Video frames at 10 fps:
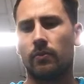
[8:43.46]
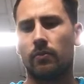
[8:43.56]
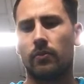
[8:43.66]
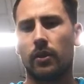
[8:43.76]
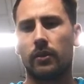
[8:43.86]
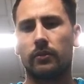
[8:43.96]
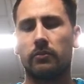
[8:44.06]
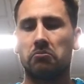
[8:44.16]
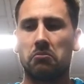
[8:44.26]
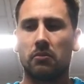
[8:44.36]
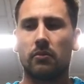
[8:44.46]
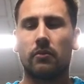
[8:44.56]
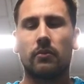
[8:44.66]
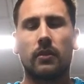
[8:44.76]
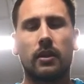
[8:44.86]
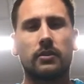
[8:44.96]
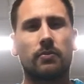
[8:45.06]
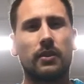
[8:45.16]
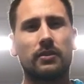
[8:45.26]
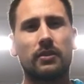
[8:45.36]
but as a
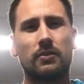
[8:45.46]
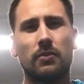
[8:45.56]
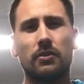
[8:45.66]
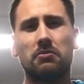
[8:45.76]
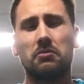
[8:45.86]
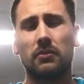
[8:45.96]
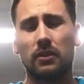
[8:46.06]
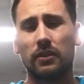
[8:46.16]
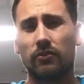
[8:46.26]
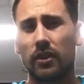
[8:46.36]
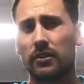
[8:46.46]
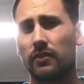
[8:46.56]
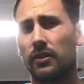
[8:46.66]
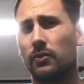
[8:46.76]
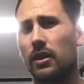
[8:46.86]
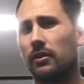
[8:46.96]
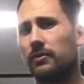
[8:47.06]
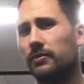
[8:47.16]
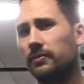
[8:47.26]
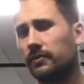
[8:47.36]
businessman, he did relatively well.